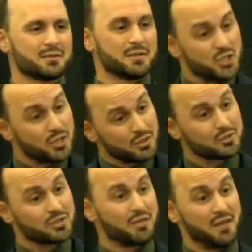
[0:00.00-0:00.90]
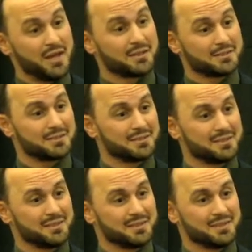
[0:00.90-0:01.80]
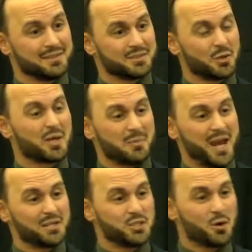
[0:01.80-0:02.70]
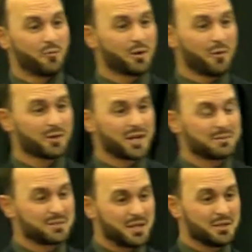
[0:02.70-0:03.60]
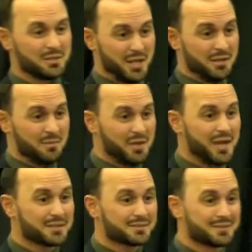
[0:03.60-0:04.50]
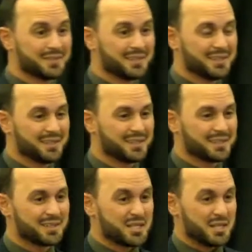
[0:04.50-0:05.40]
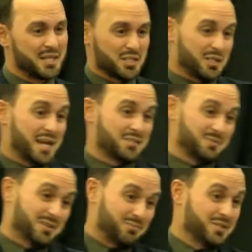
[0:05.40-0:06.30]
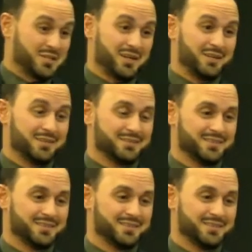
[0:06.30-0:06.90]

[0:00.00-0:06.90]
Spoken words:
At least you could do is said thanks. So he commands you over and over again to tell him thanks? Because he just likes to be appreciated.